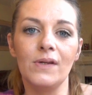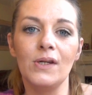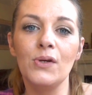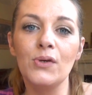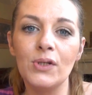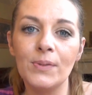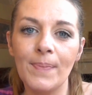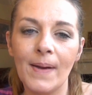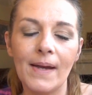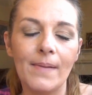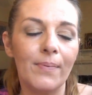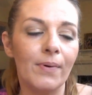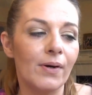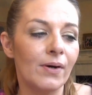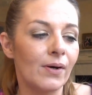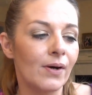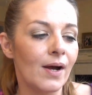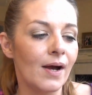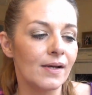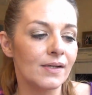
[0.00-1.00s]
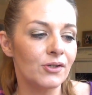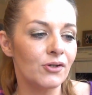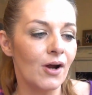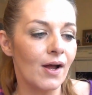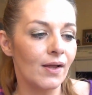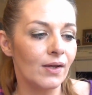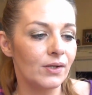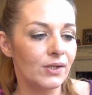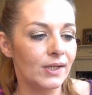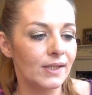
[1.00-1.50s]
newspaper
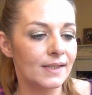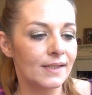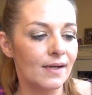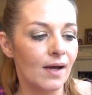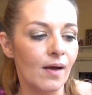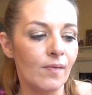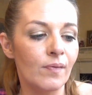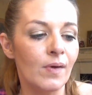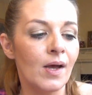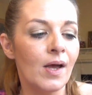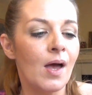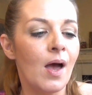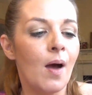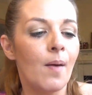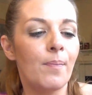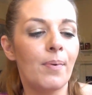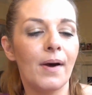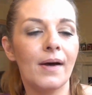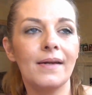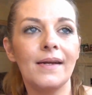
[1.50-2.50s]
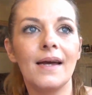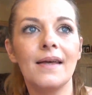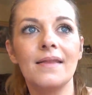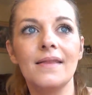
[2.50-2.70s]
astrology stuff but